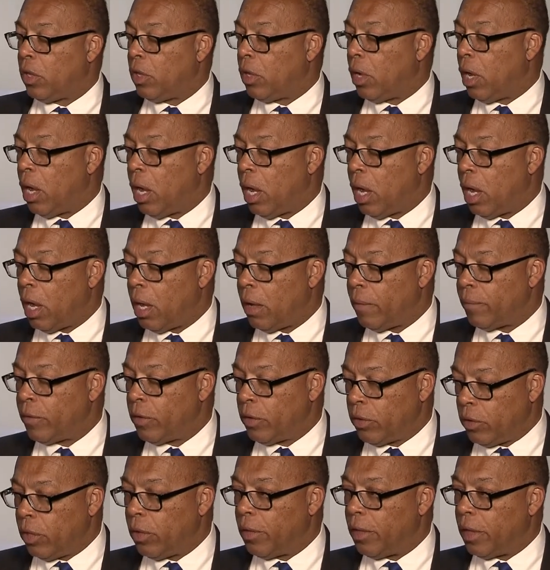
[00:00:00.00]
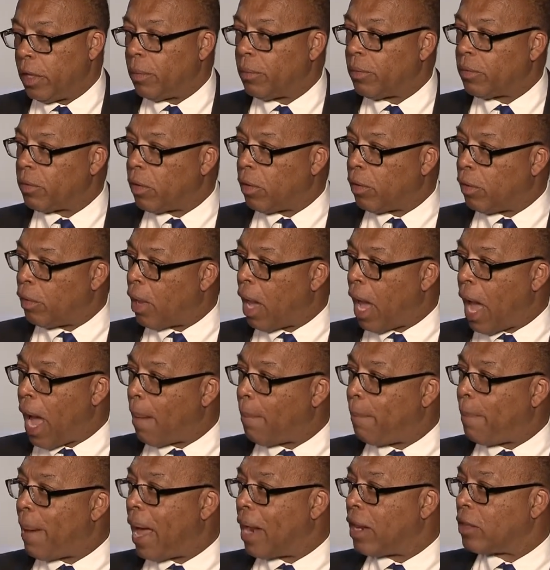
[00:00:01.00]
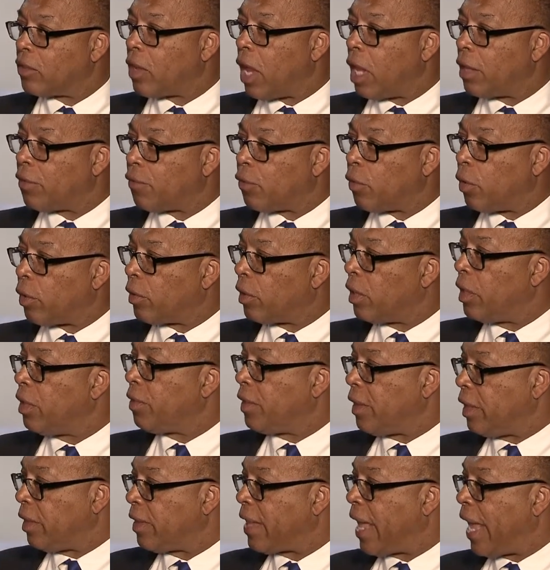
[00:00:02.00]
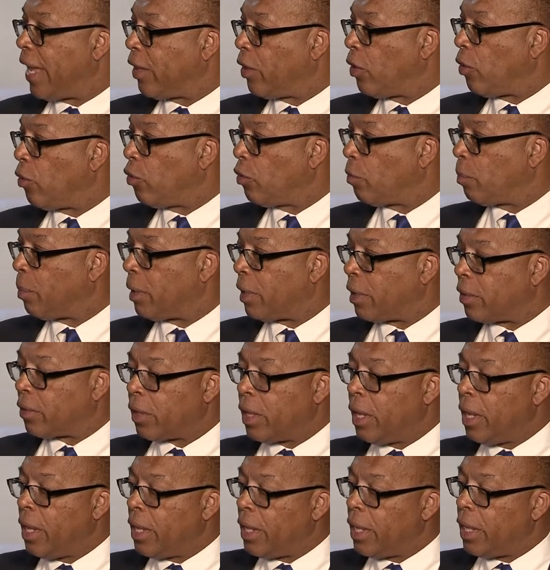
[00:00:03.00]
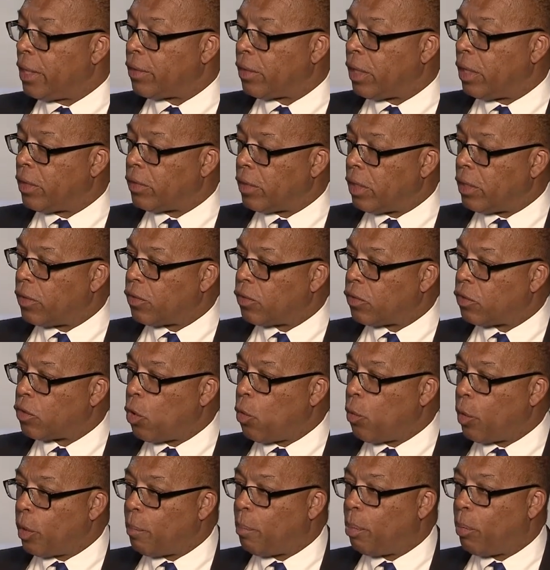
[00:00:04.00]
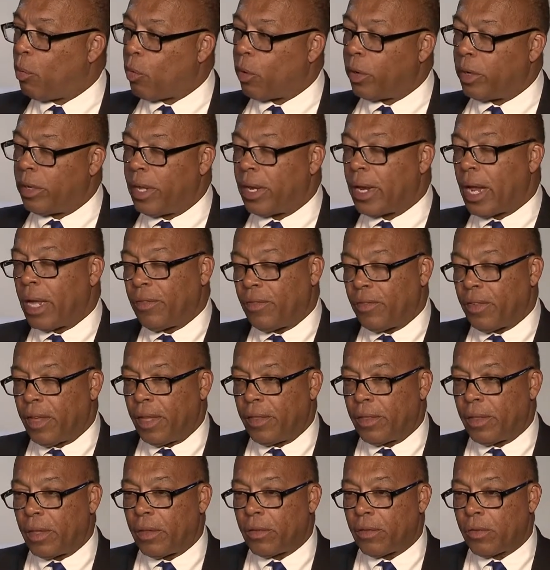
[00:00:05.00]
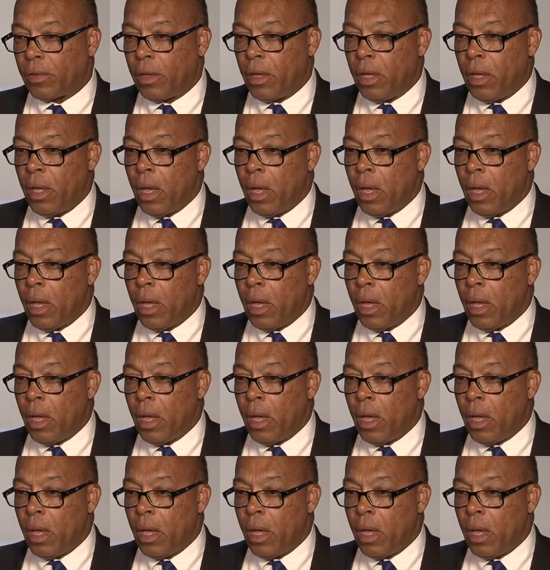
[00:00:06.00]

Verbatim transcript: um, to them. So I apologize for a lengthy thank yous, but it's, it's, it's, so important that I say this.